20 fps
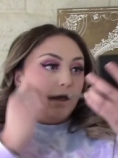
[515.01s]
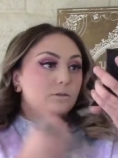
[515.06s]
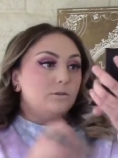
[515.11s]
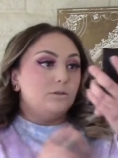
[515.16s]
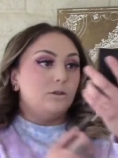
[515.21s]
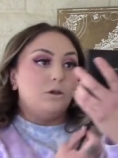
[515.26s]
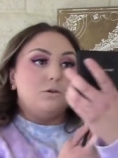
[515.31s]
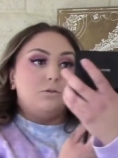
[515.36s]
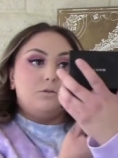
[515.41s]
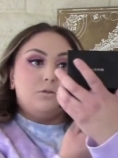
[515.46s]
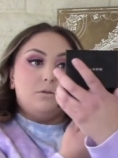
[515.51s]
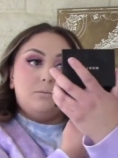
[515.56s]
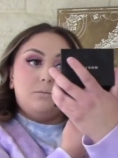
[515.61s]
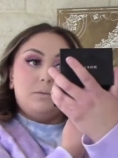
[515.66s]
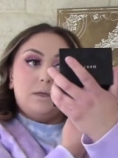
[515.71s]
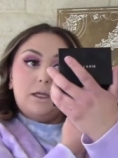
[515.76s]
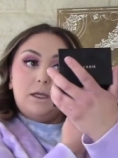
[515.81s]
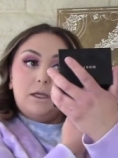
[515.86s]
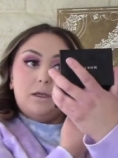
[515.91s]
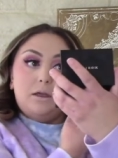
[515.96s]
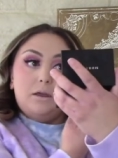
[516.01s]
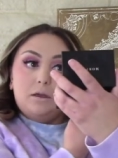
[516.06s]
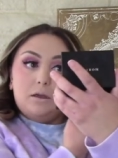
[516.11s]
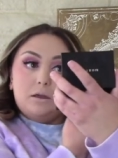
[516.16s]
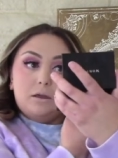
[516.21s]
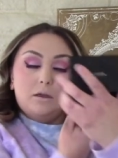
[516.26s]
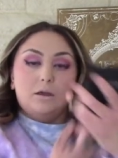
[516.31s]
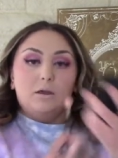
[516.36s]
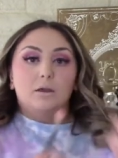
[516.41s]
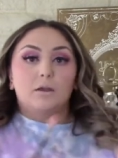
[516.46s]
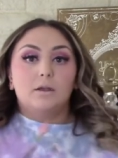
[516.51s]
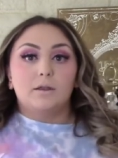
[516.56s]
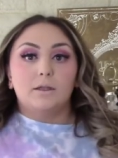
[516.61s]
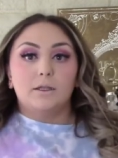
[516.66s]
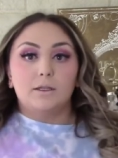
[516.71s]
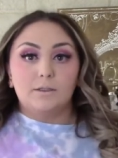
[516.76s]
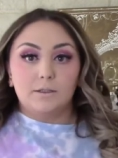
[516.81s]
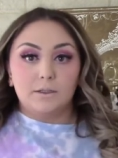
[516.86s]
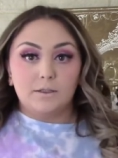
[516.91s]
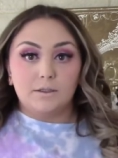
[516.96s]
so for me,
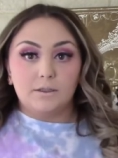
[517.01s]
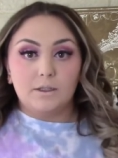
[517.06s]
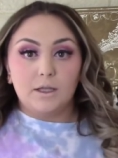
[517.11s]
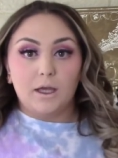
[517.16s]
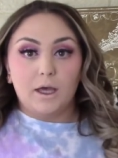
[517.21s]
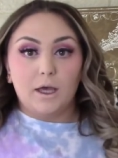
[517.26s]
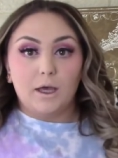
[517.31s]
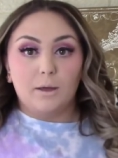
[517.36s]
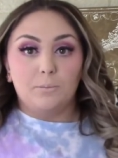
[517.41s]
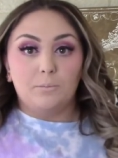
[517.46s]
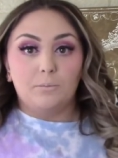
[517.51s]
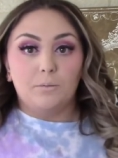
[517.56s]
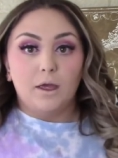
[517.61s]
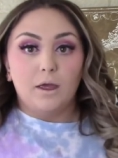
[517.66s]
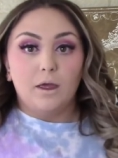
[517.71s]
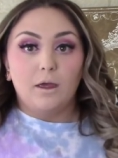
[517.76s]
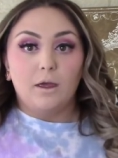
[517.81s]
this is some